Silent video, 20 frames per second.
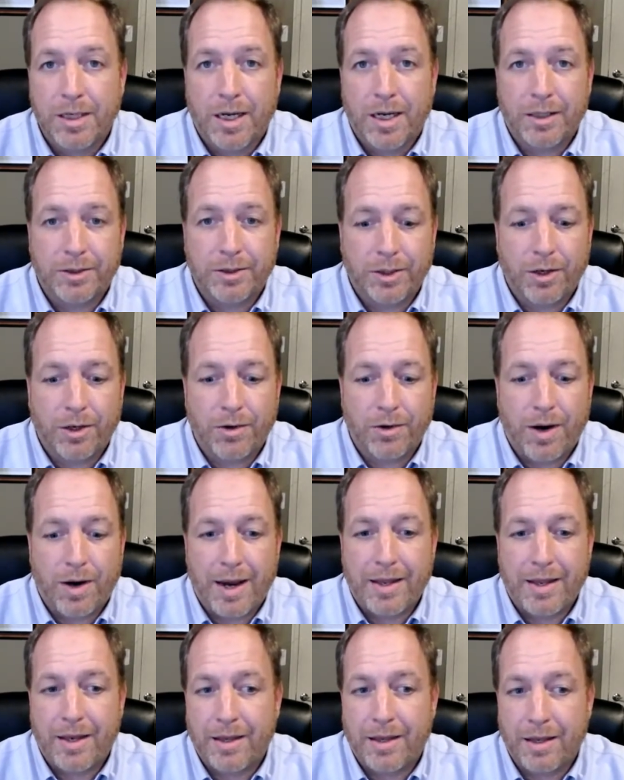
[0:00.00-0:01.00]
And so
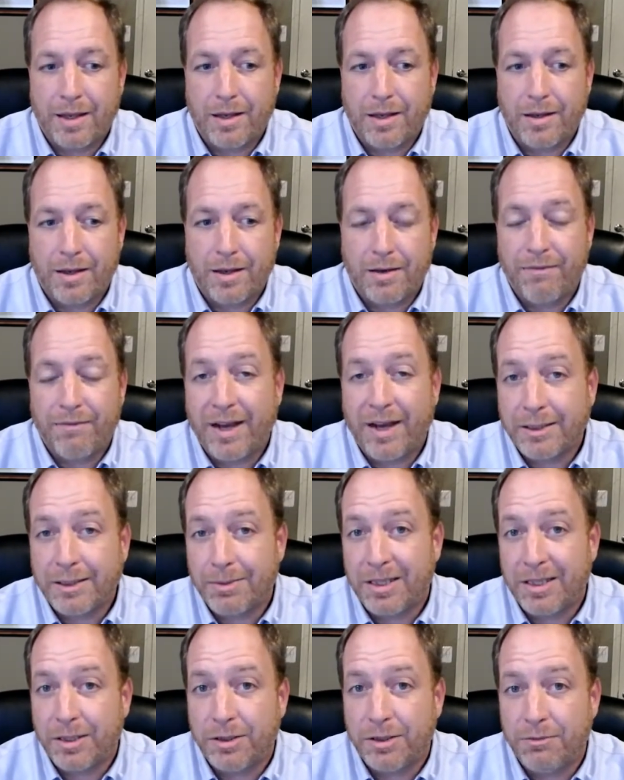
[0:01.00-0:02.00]
I think the the
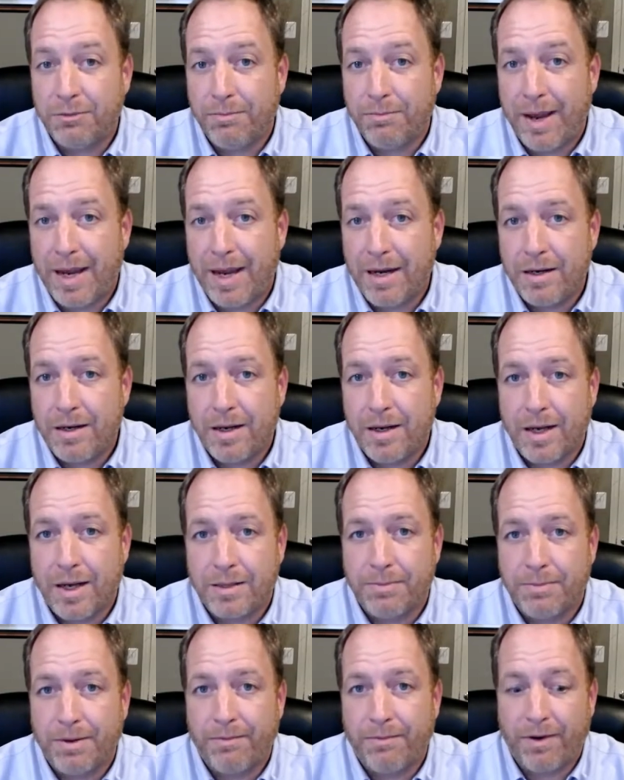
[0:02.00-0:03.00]
investment that you've made
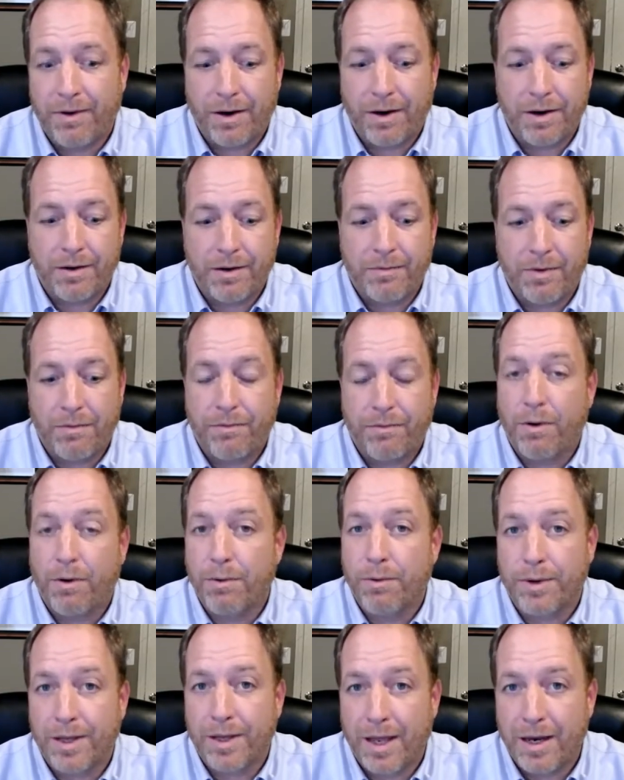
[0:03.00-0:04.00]
has been very
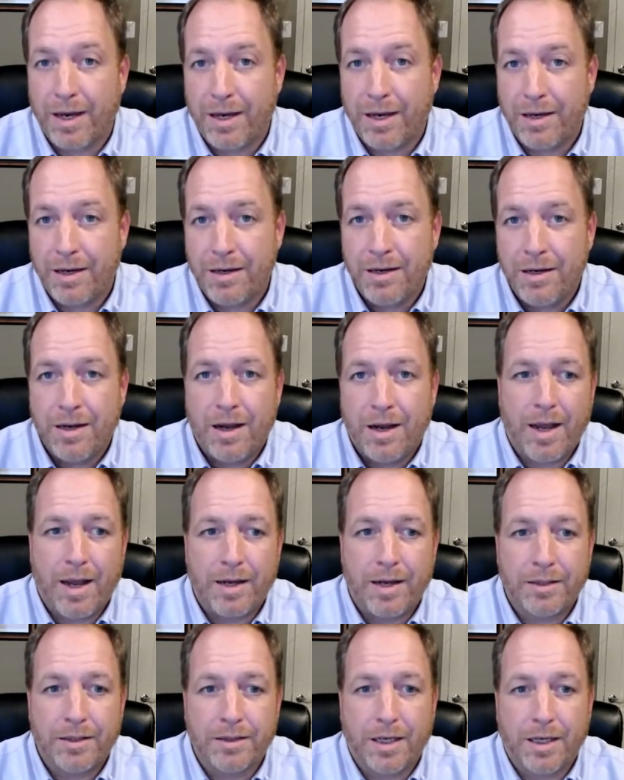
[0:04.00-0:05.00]
forward thinking
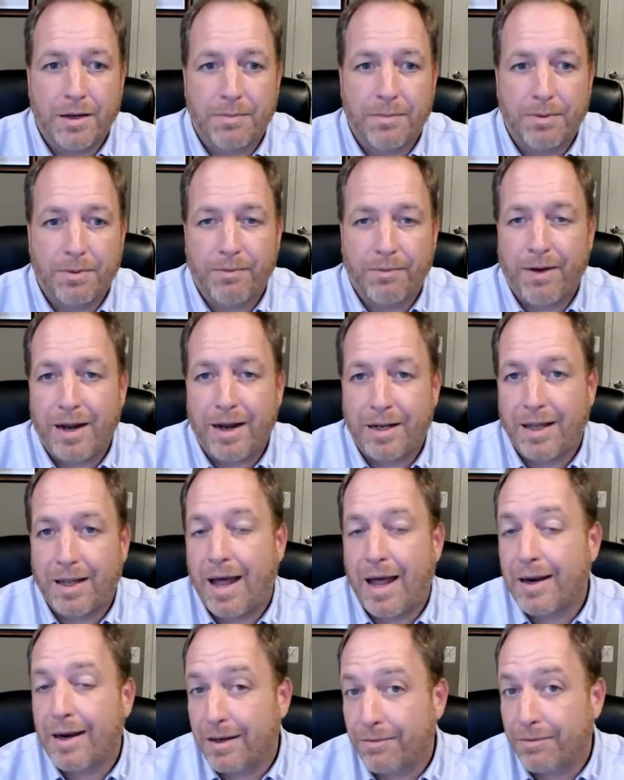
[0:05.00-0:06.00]
and is going to provide a
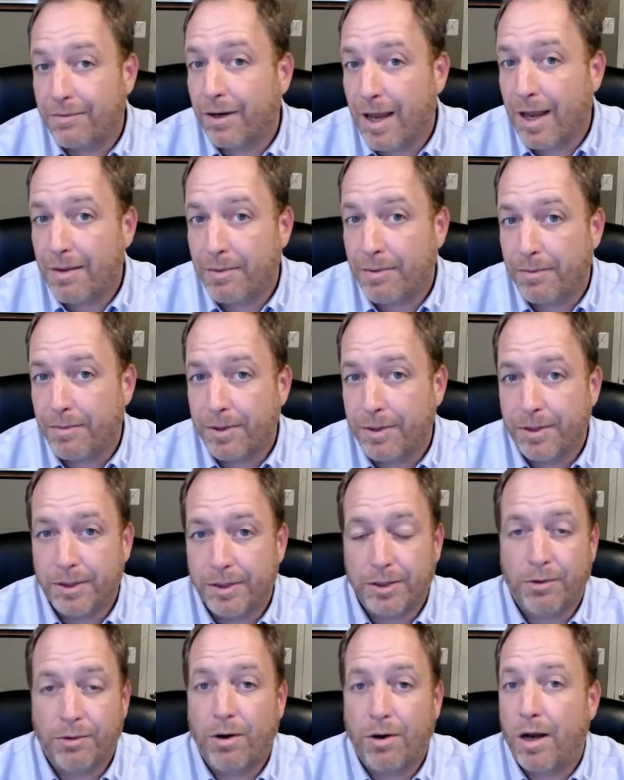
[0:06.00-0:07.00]
lot of different
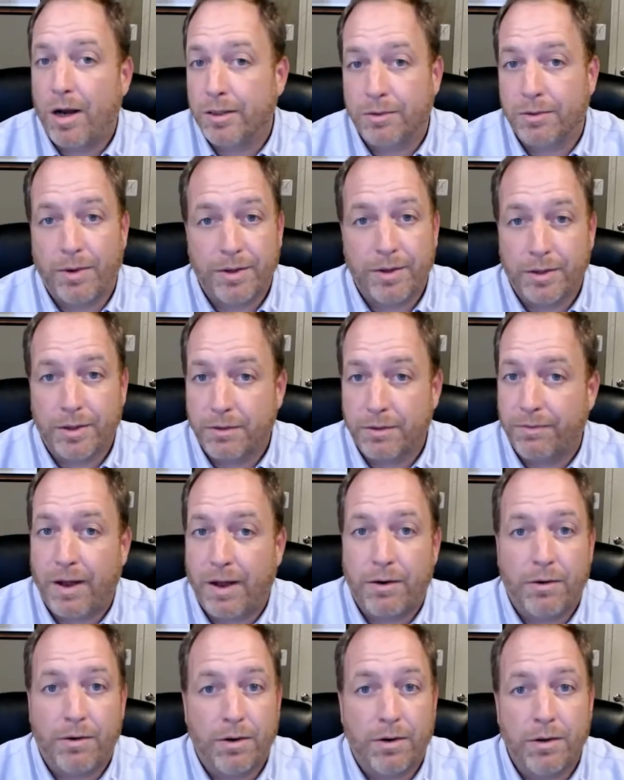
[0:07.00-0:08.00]
capabilities across whether it's
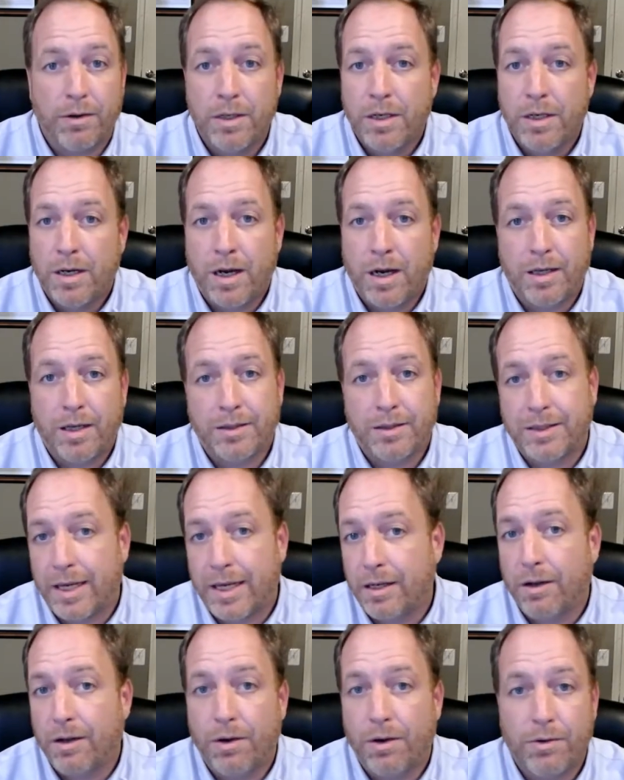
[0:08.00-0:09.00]
federal, uh,
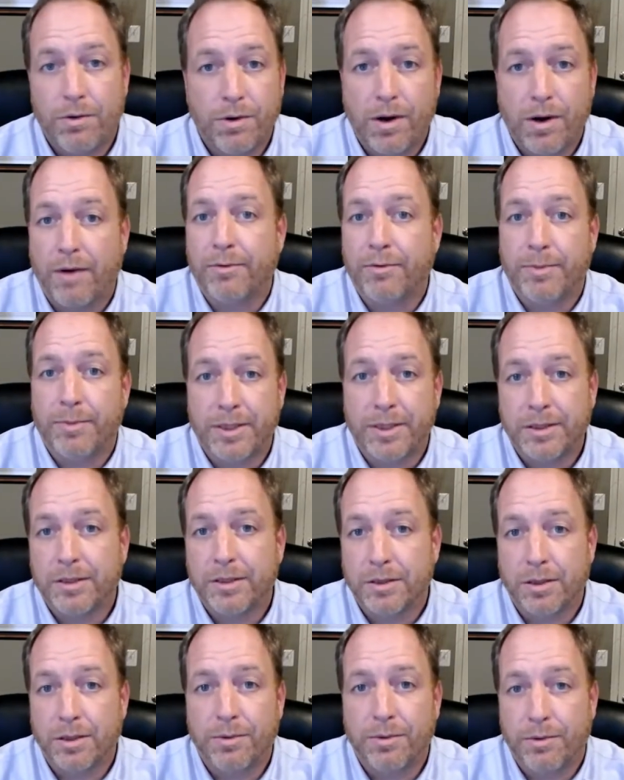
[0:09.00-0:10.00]
state, and local governments.
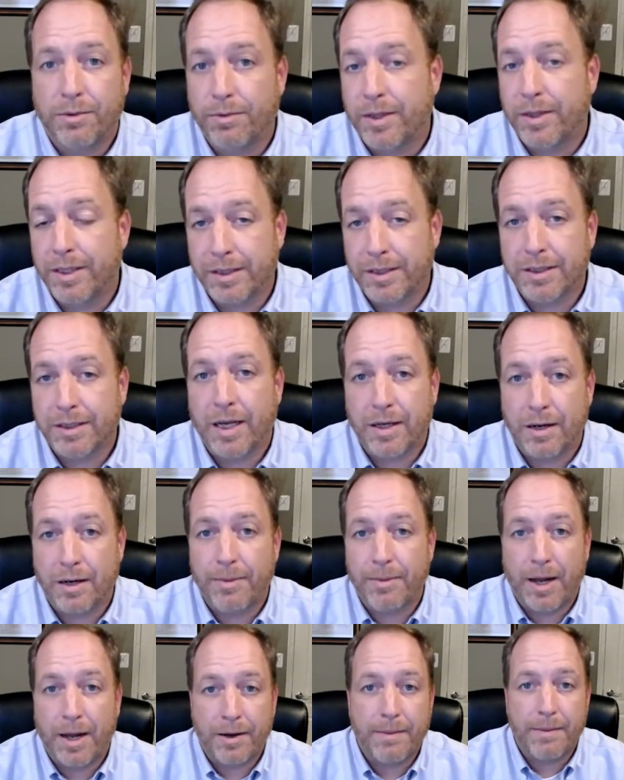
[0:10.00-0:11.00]
And so we're really excited
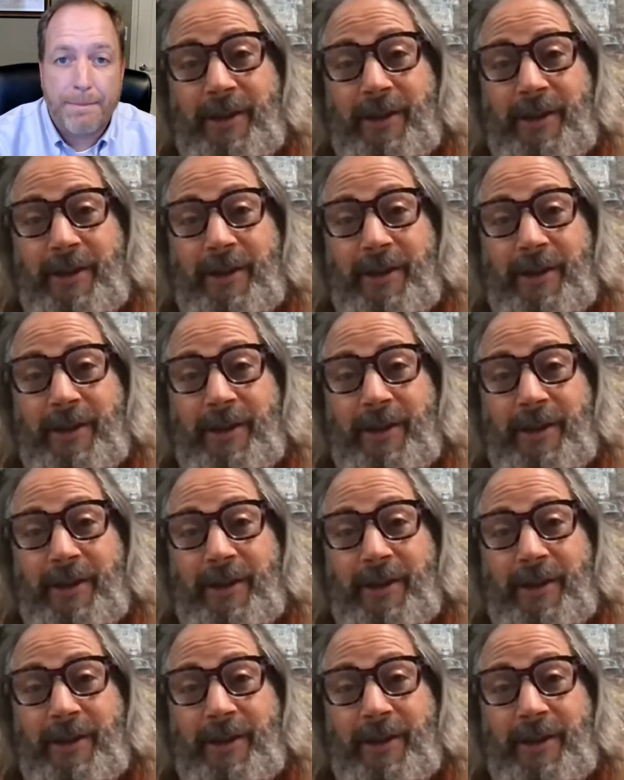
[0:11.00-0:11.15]
about it.